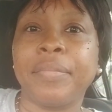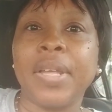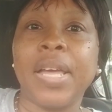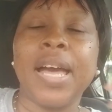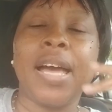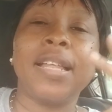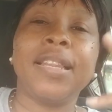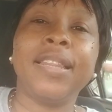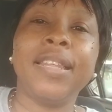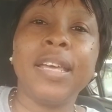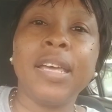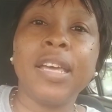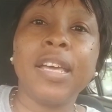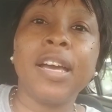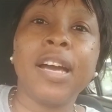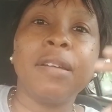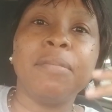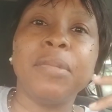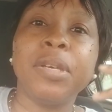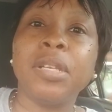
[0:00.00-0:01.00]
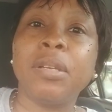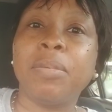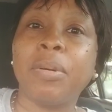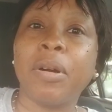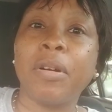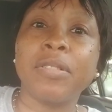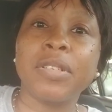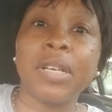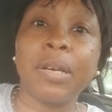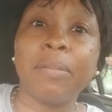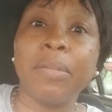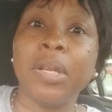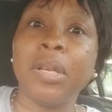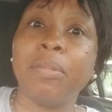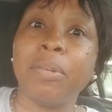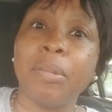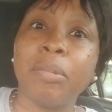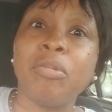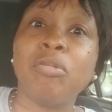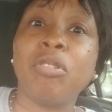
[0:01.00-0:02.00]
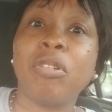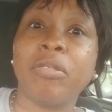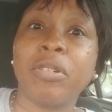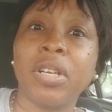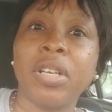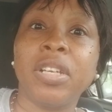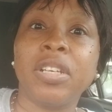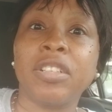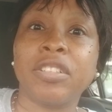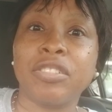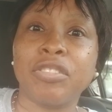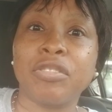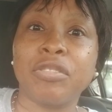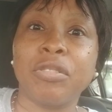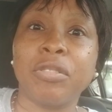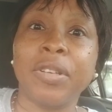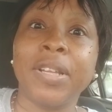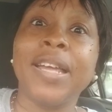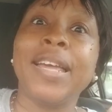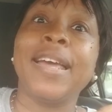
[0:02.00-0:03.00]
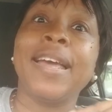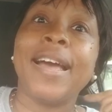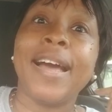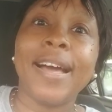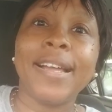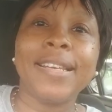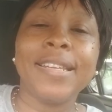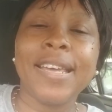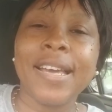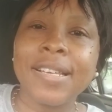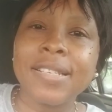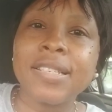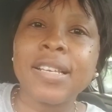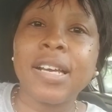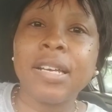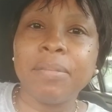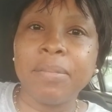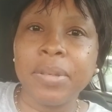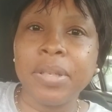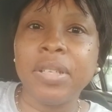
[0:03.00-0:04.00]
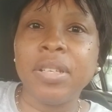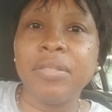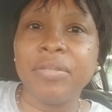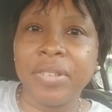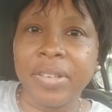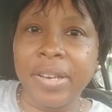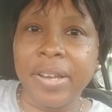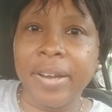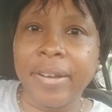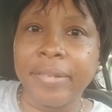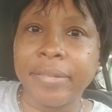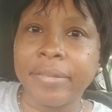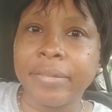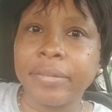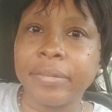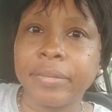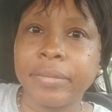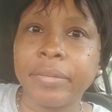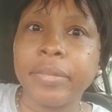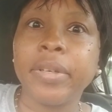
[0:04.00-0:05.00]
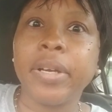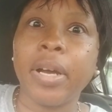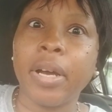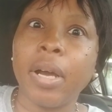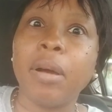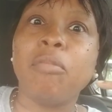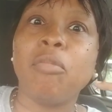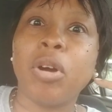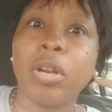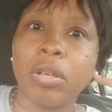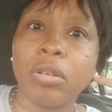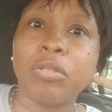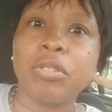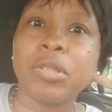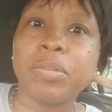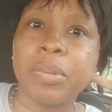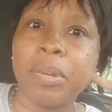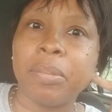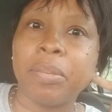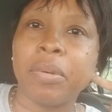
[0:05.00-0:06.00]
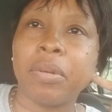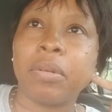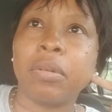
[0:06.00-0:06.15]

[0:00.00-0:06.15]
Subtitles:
And the powers that be, the people who are really in control. And yes, I believe in that. I'm one of those people.